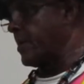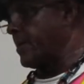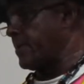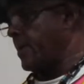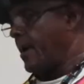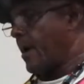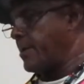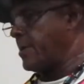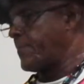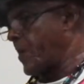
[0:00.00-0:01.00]
are
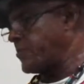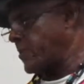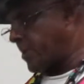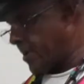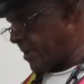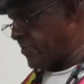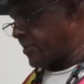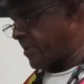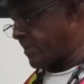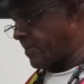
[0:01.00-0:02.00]
under the pressure that guns
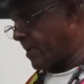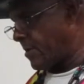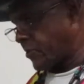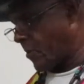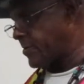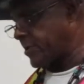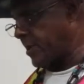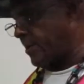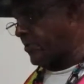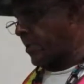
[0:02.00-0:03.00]
or toys are
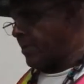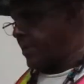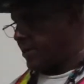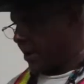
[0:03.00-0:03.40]
guns. They're